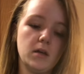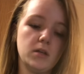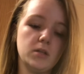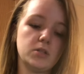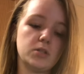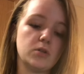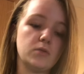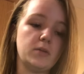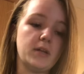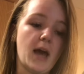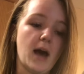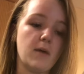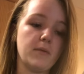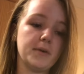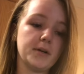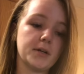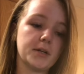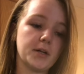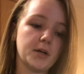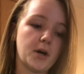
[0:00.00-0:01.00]
So now we're
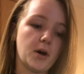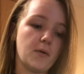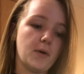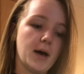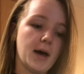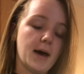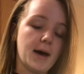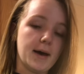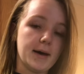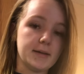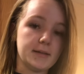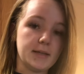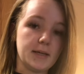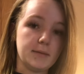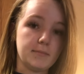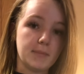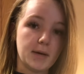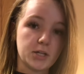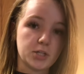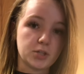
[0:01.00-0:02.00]
going to go ahead
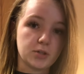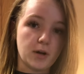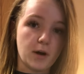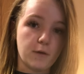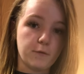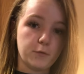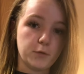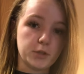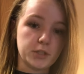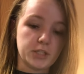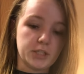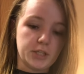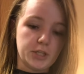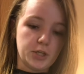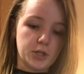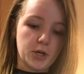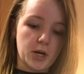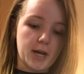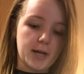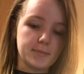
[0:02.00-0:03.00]
and measure out 14
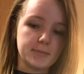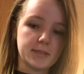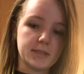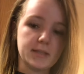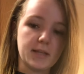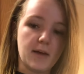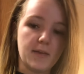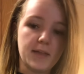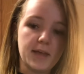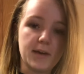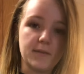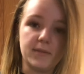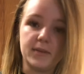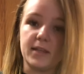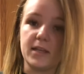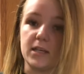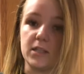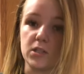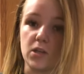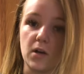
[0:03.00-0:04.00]
grams. Now that
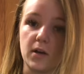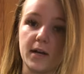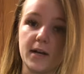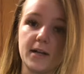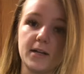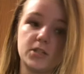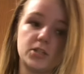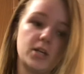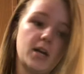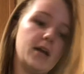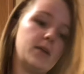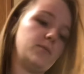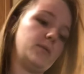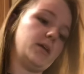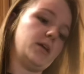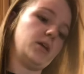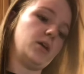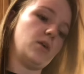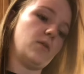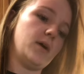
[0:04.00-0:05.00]
everything's all air dried, we
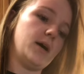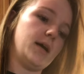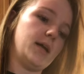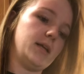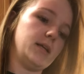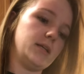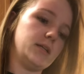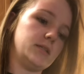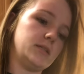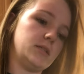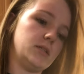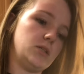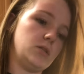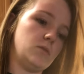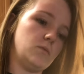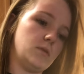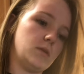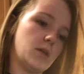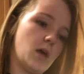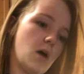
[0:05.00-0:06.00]
can go ahead and
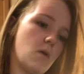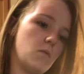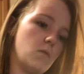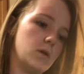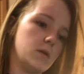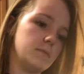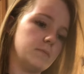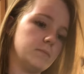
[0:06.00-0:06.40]
continue with that one.